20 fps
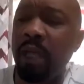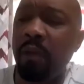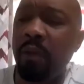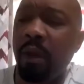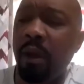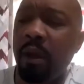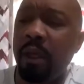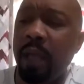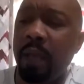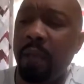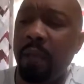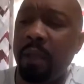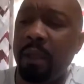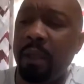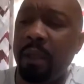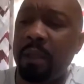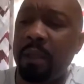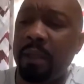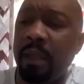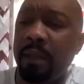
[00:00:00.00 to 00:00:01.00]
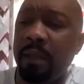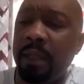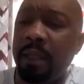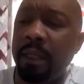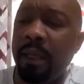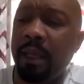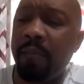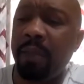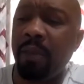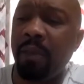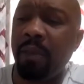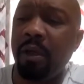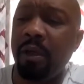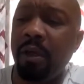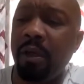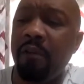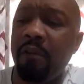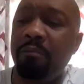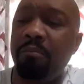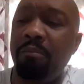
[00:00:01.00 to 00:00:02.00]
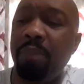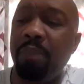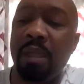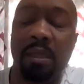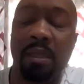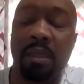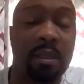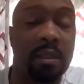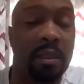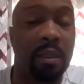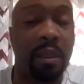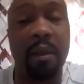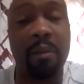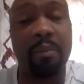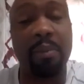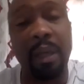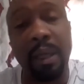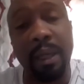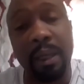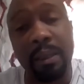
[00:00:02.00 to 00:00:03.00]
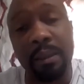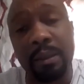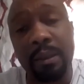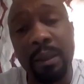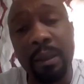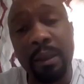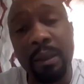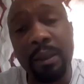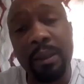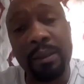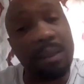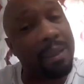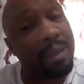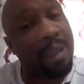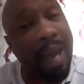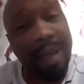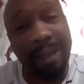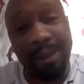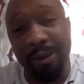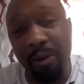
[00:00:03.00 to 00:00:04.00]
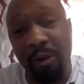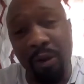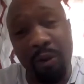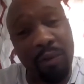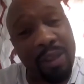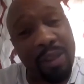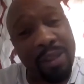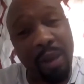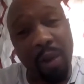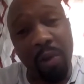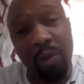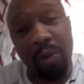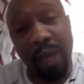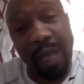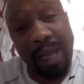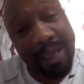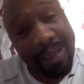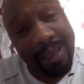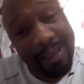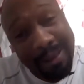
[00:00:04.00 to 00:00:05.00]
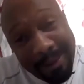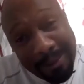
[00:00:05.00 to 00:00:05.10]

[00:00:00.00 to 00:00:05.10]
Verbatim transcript: all of that because I think I've been on enough buses and airplanes to not know if it's going to land.